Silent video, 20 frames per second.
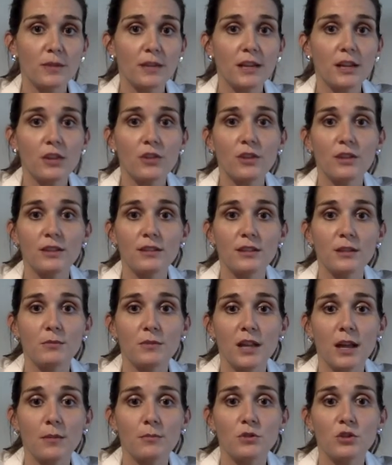you can
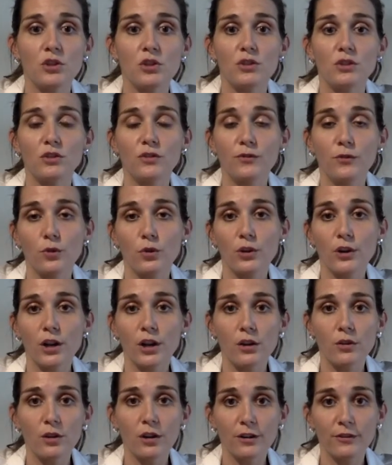sometimes use
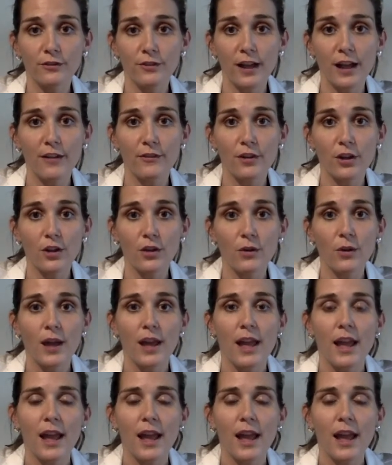4/0 or 5/0.